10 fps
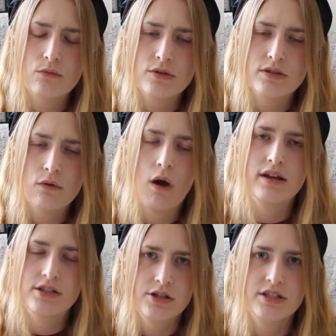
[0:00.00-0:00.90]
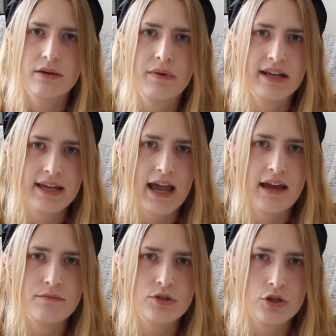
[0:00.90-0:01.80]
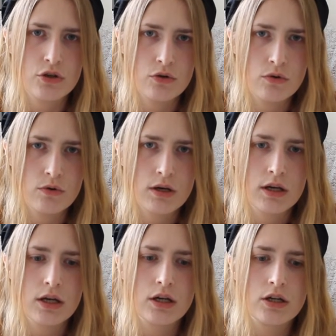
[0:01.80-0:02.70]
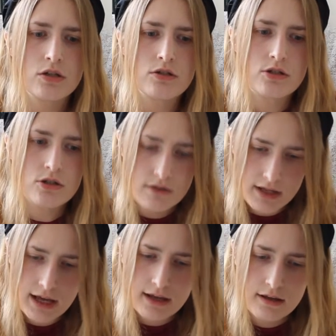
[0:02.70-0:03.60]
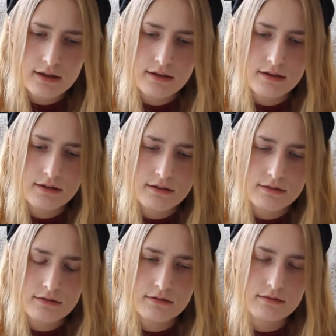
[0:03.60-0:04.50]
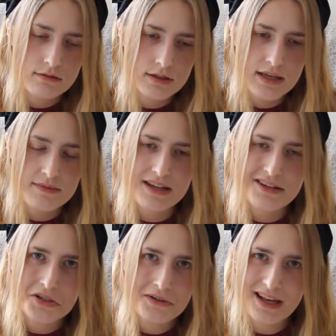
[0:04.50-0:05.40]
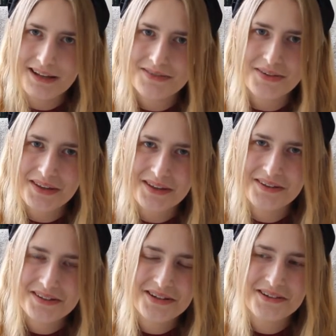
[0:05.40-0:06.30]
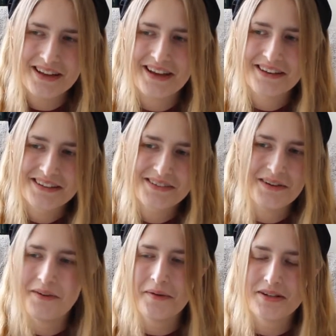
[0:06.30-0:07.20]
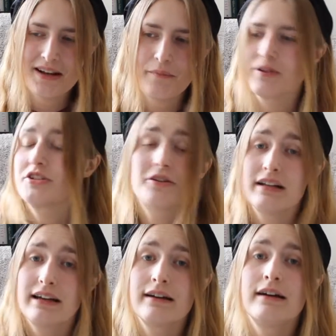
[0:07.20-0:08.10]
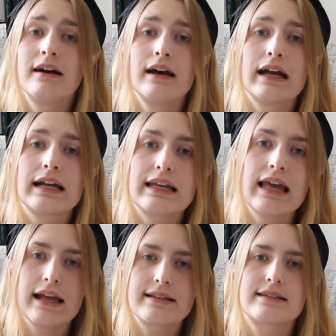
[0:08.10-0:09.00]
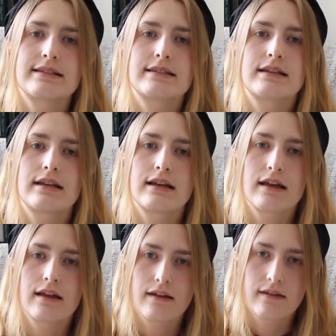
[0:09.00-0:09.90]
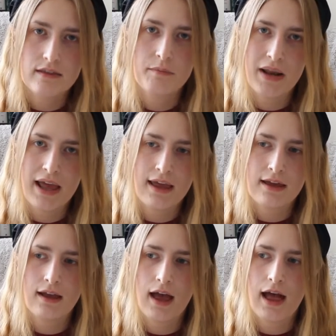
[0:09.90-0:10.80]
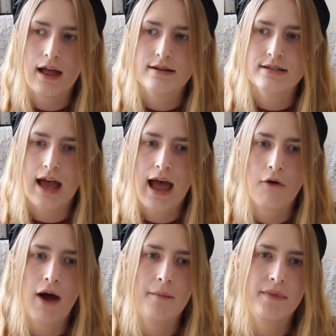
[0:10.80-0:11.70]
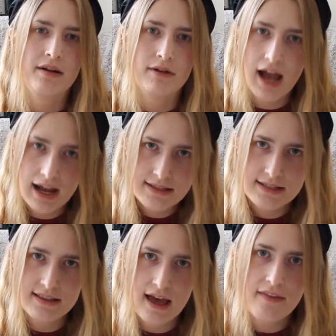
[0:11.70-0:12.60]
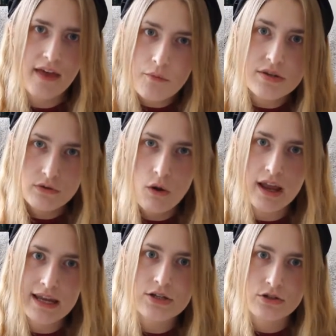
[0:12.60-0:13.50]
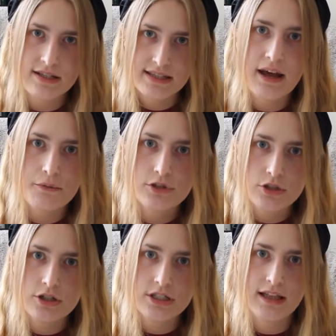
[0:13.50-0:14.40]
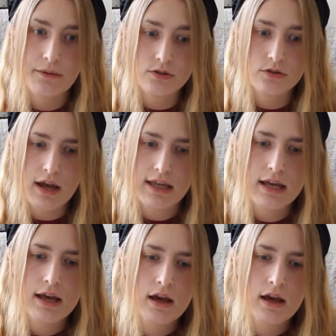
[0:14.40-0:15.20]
was quite touching when it came to Julia. I keep saying Juliet, thinking Juliet, Romeo and Juliet, but Julia gets the plague and how Hamnet reacts to that. That was quite interesting, that was touching, that was great.